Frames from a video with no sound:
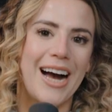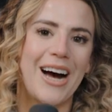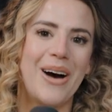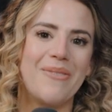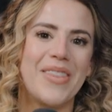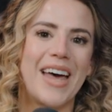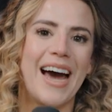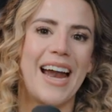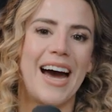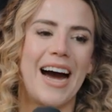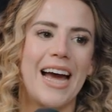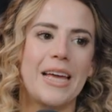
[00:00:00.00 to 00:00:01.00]
um, that
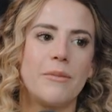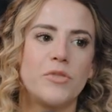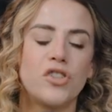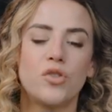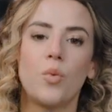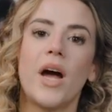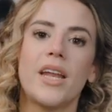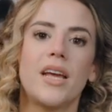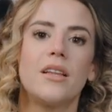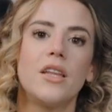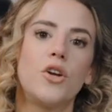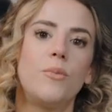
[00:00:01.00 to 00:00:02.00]
I am
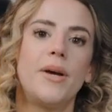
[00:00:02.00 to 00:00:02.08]
sweating a little